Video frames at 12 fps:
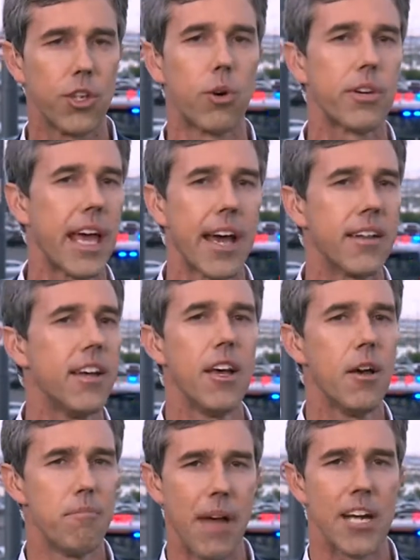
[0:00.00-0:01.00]
You don't get
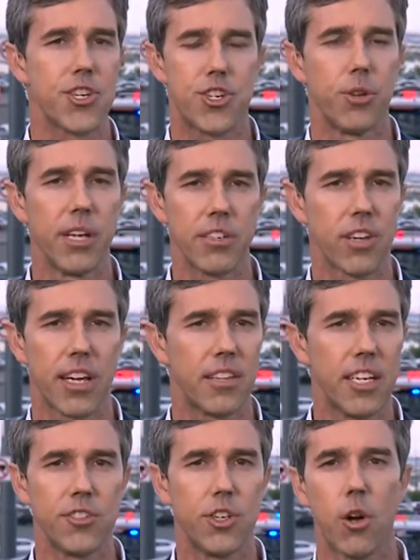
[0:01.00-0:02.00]
mass shootings like
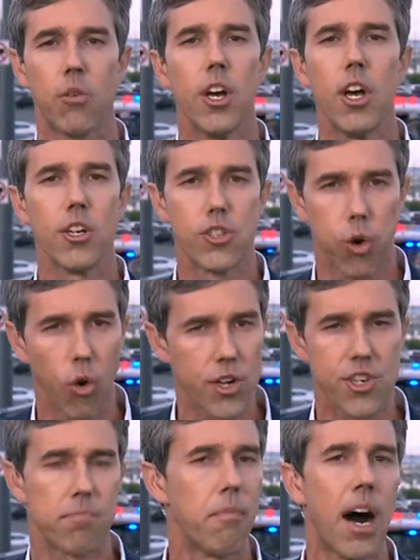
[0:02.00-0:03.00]
these. You don't
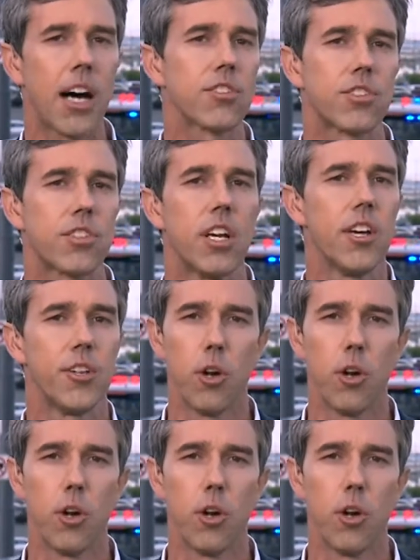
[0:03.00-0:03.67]
torch mosques.